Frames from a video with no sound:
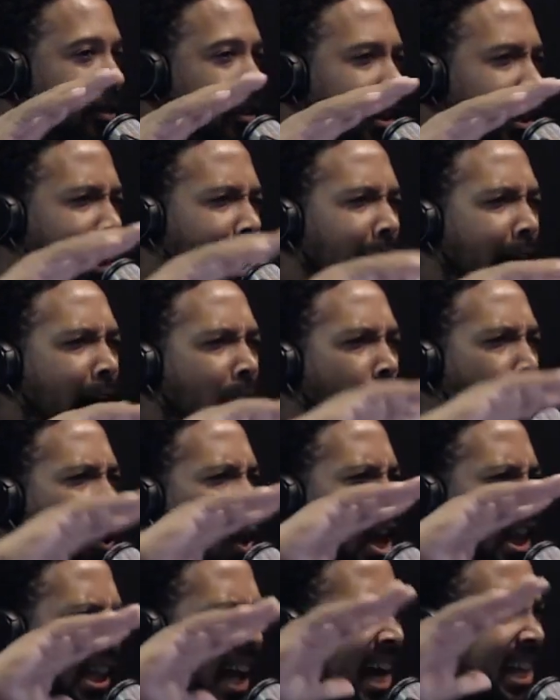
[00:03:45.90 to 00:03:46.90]
how
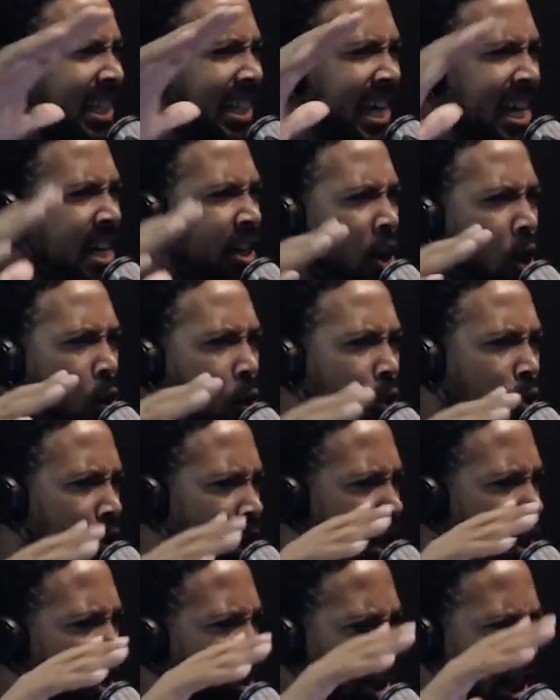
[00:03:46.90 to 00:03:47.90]

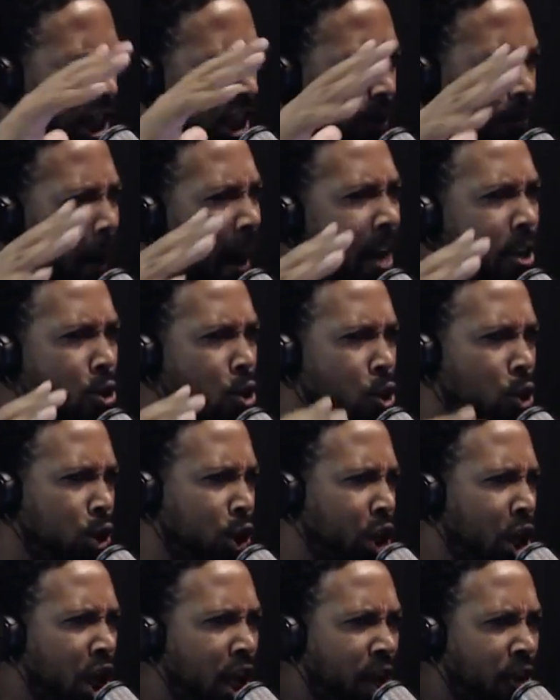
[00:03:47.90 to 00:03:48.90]
Latinos, the
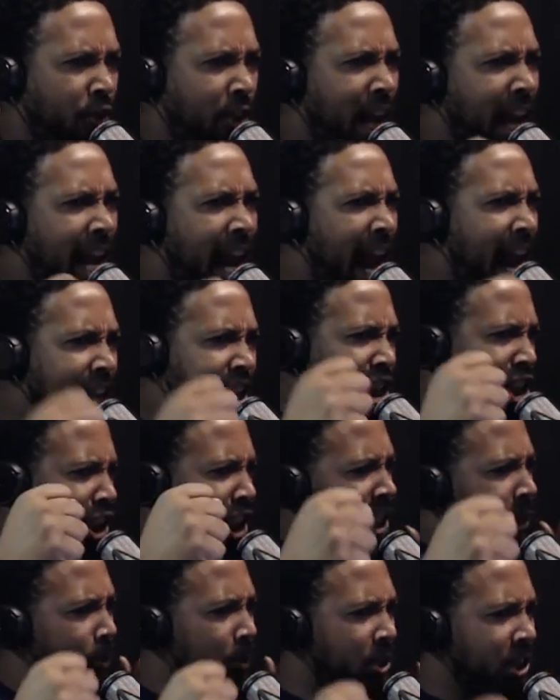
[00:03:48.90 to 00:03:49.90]
Spaniards, they had
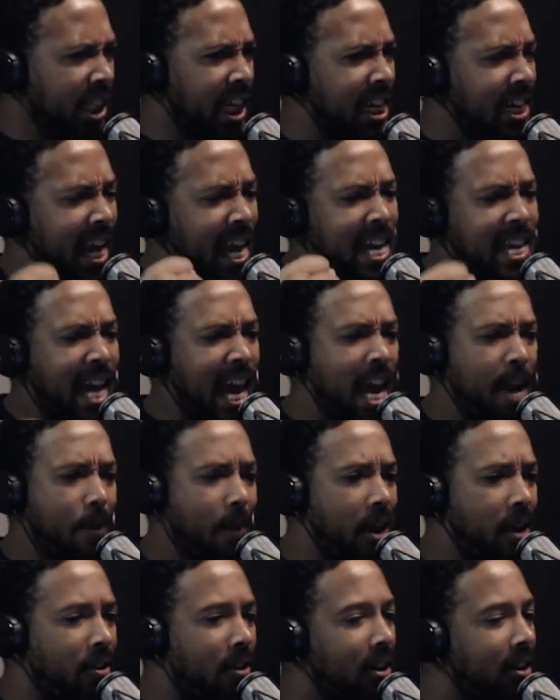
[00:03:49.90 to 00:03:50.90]
6% and they came
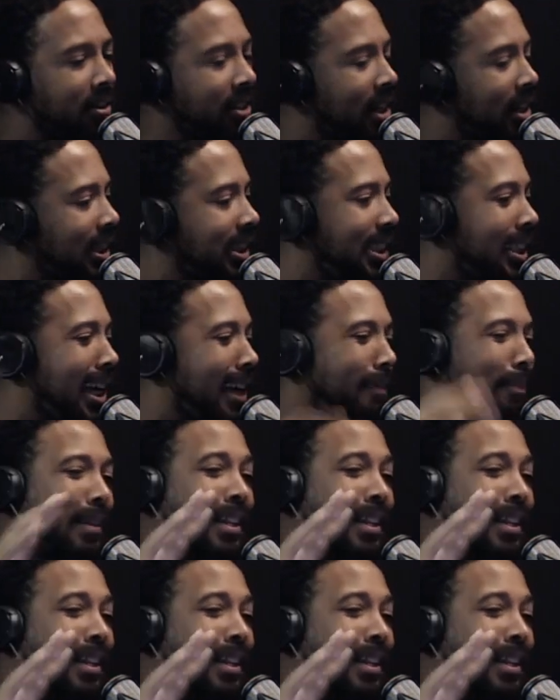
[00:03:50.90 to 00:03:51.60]
here and all this other shit.